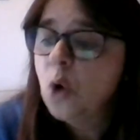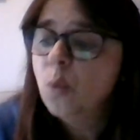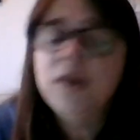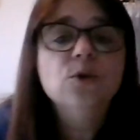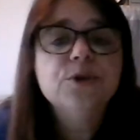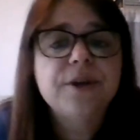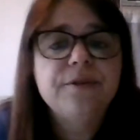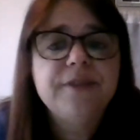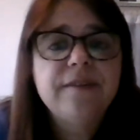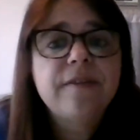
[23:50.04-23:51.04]
We
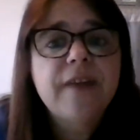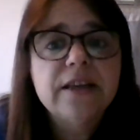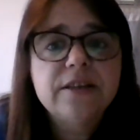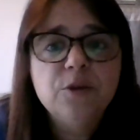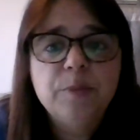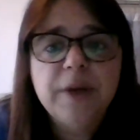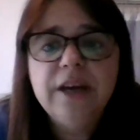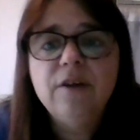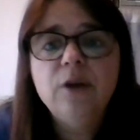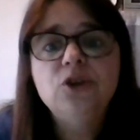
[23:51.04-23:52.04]
also think that that
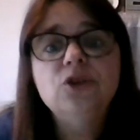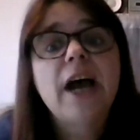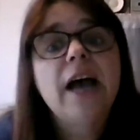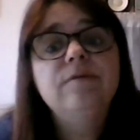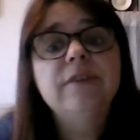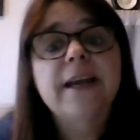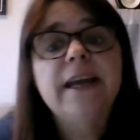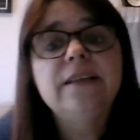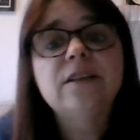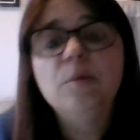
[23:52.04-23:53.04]
superhero should
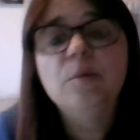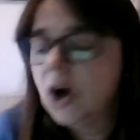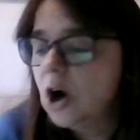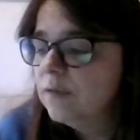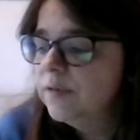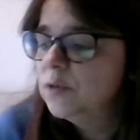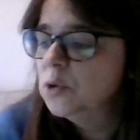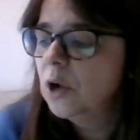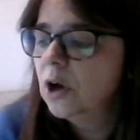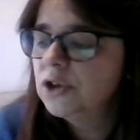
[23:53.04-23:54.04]
advocate on behalf of
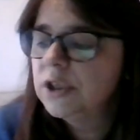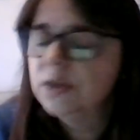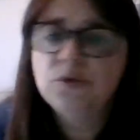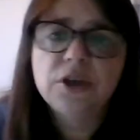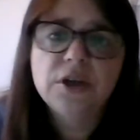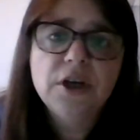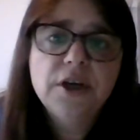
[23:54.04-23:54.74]
all our children